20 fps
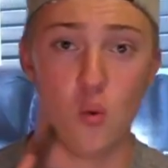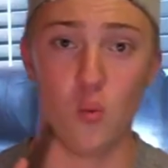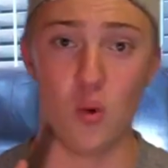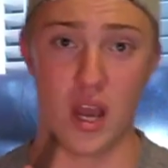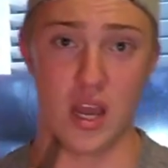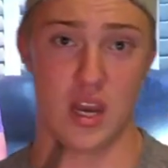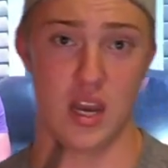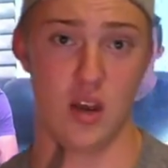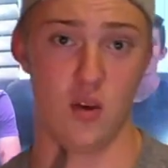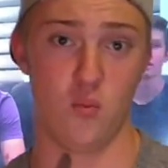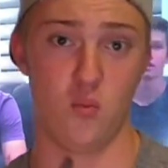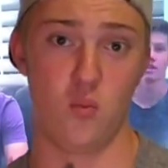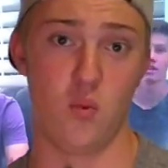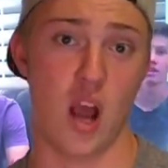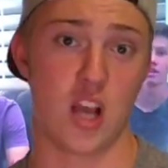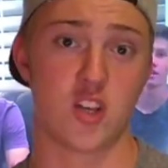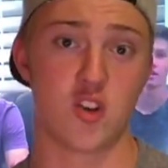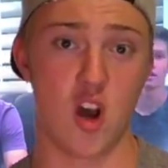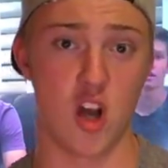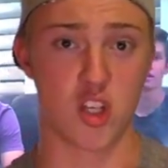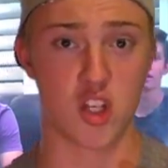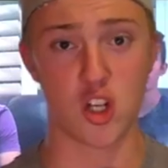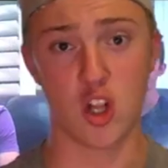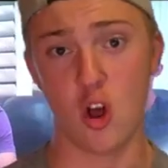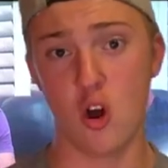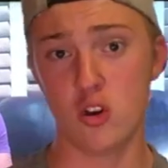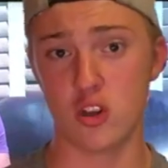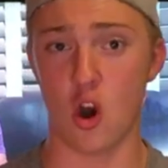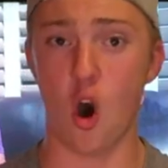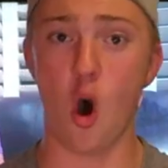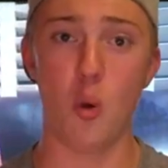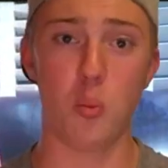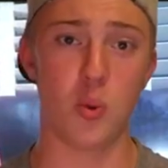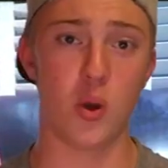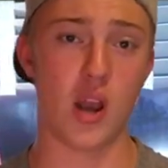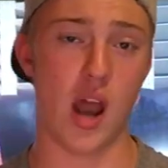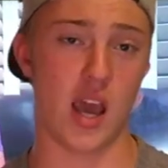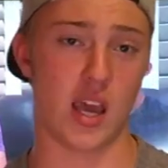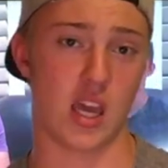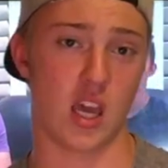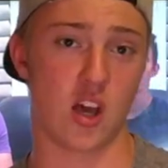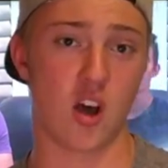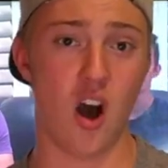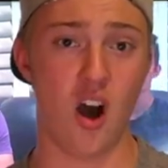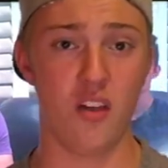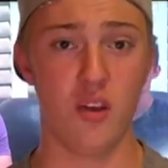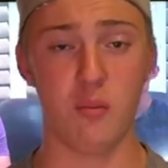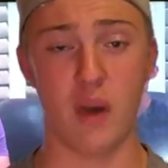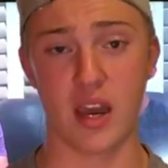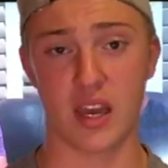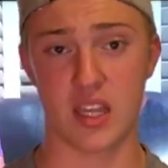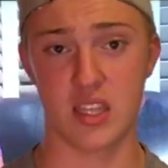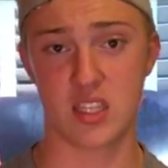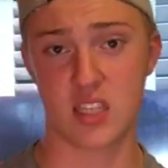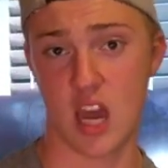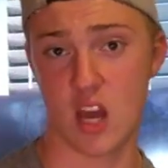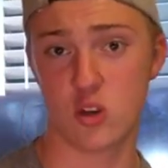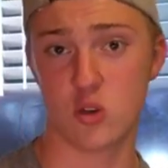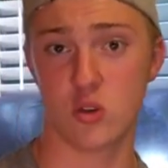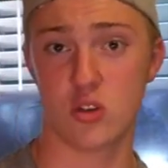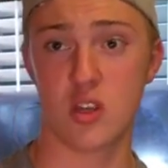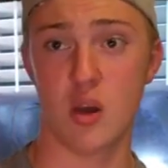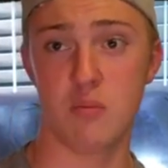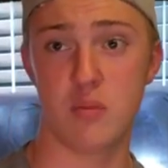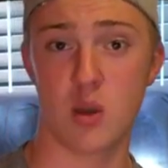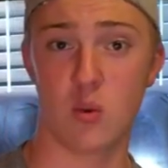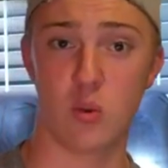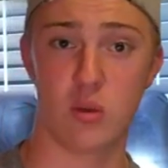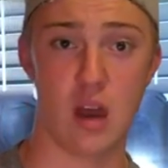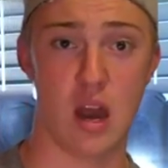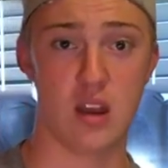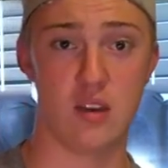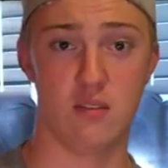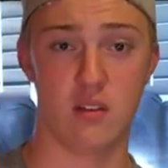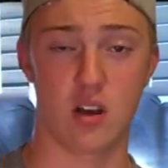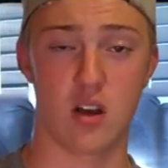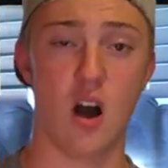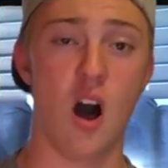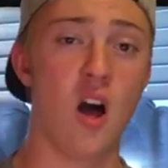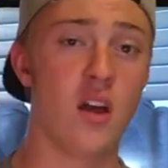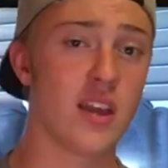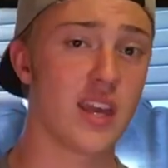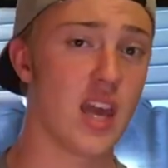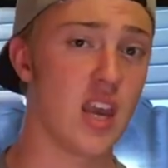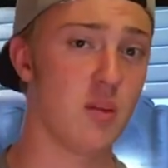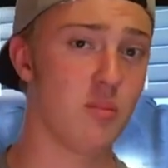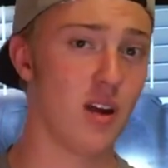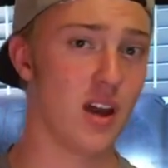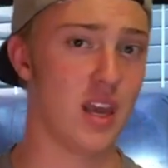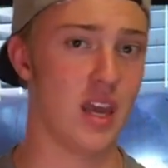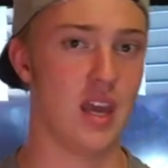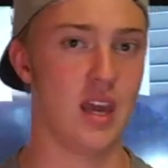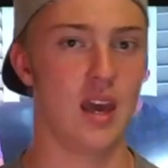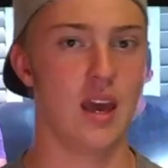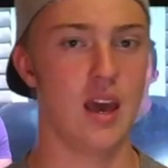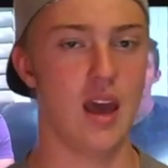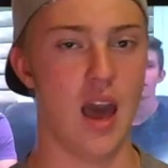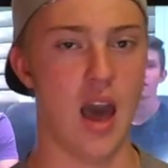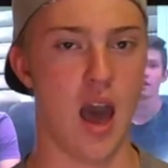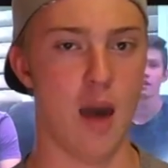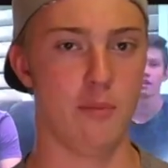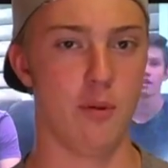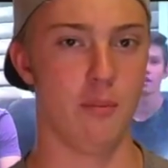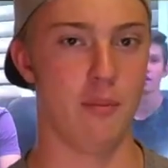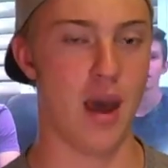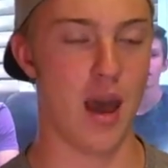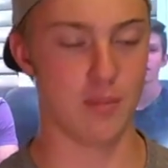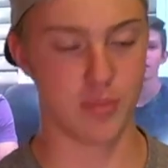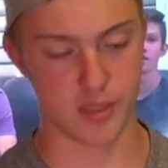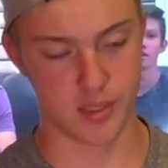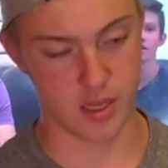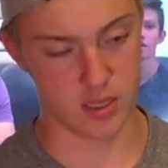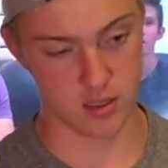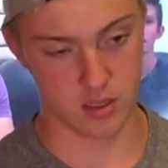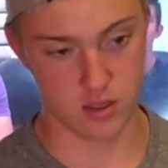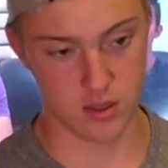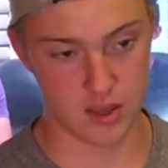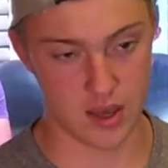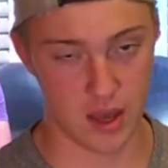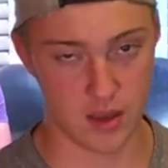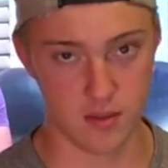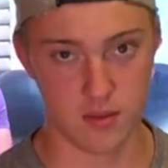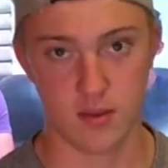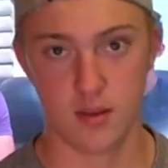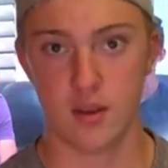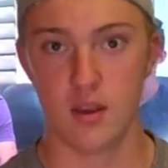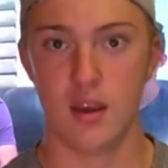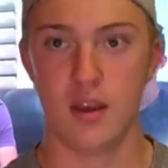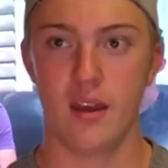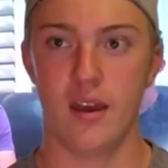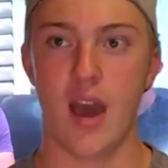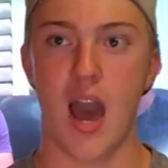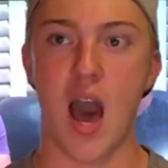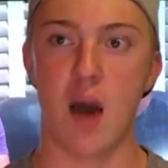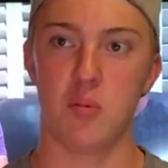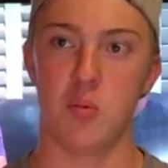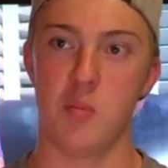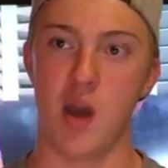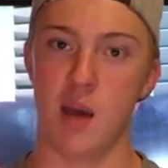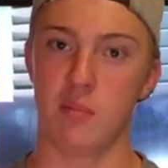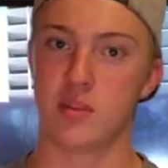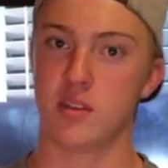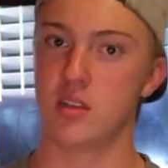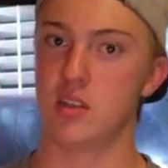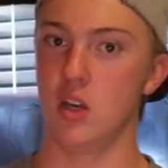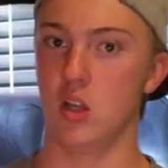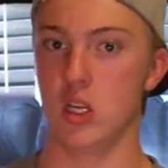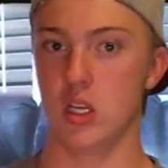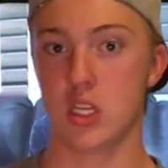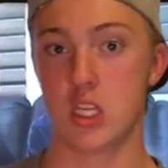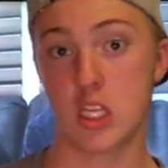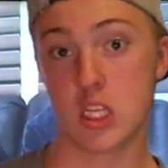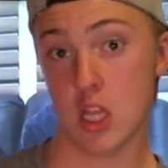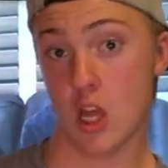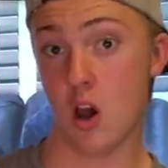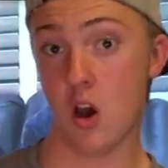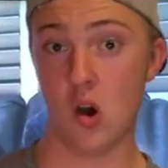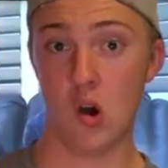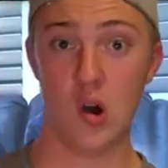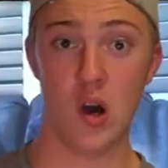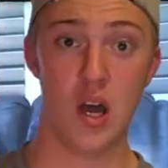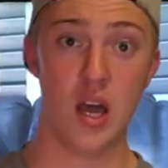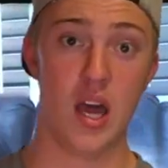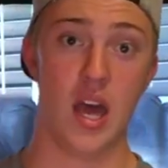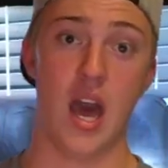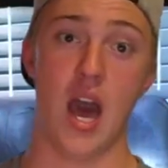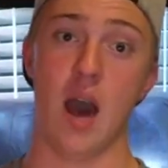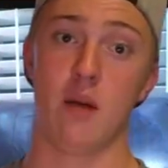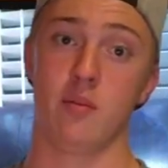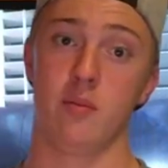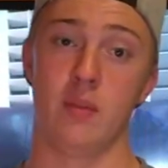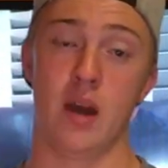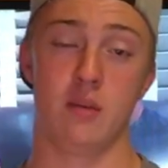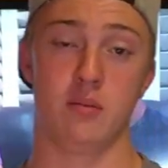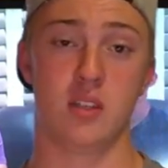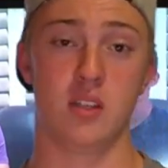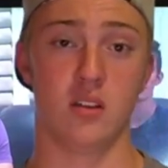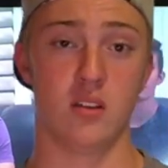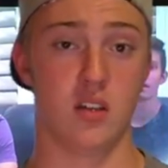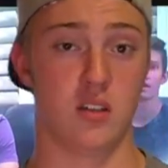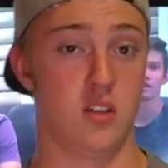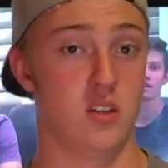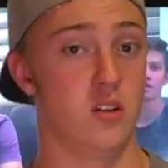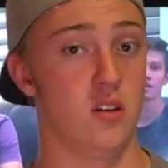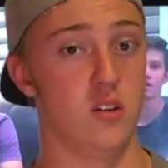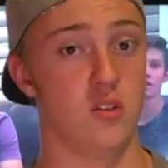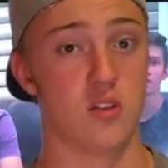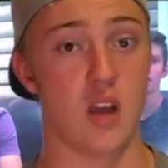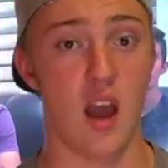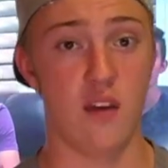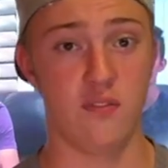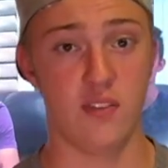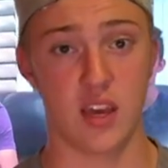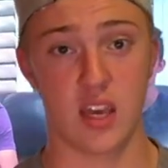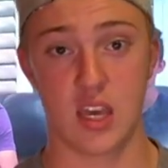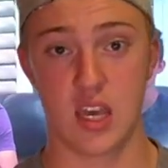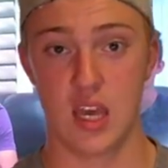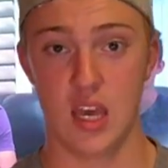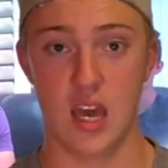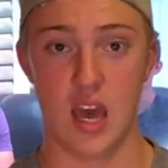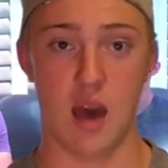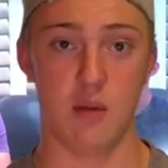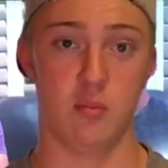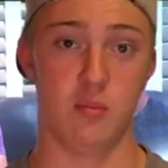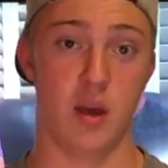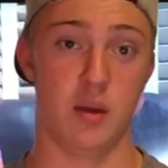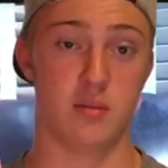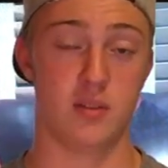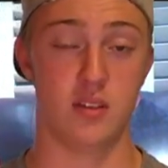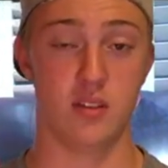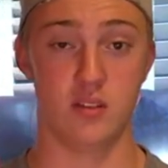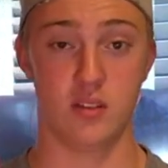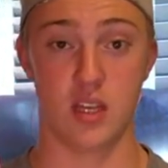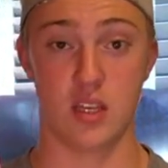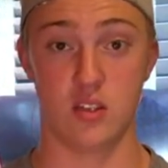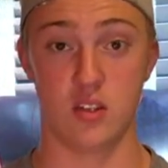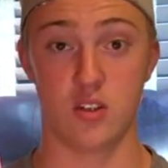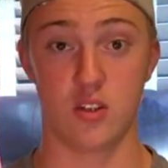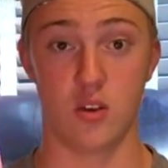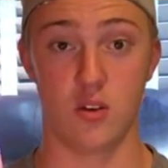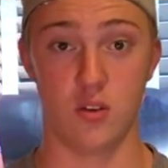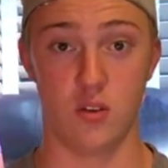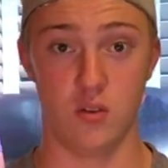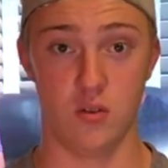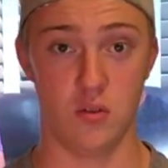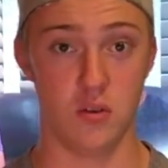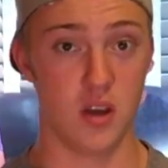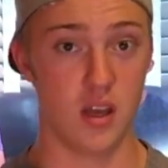when restaurants close, open, I can call them, I can schedule something without even calling anybody. Apple Maps doesn't do that. Apple Maps still is slow. Apple Maps still doesn't show you traffic. Apple Maps still doesn't show you